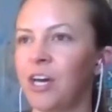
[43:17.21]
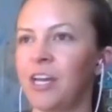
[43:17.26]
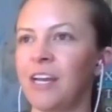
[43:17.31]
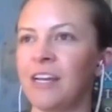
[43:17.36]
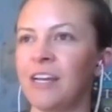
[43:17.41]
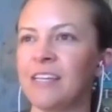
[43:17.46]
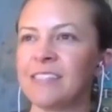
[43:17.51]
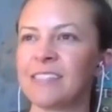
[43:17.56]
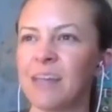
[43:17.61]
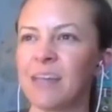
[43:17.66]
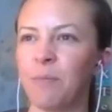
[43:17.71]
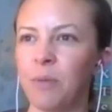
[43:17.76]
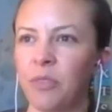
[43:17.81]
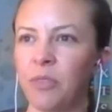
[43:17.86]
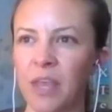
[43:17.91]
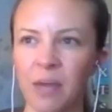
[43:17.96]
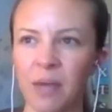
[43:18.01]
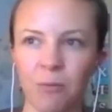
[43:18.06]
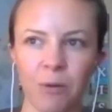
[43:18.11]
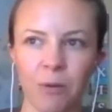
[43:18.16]
And he said, but
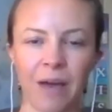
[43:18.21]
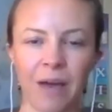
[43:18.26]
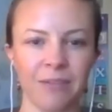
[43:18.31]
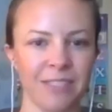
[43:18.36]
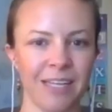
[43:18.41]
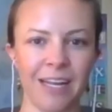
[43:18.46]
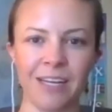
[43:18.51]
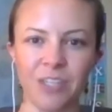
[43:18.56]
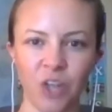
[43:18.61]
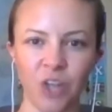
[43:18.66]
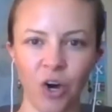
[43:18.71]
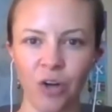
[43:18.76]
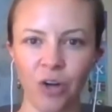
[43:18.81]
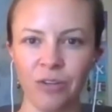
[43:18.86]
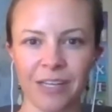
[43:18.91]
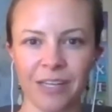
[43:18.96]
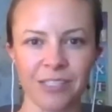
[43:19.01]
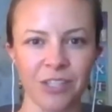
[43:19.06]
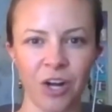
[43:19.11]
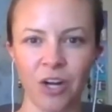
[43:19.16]
then when I was an adult and I
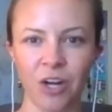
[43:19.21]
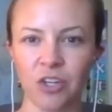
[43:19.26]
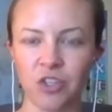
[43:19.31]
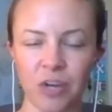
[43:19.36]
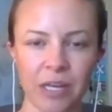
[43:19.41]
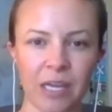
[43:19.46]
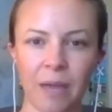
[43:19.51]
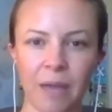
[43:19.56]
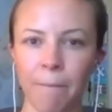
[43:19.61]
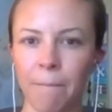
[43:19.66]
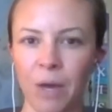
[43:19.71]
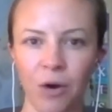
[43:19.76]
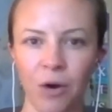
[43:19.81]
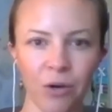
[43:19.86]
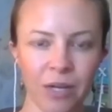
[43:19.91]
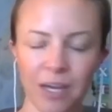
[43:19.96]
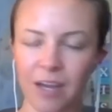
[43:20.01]
started drinking milk,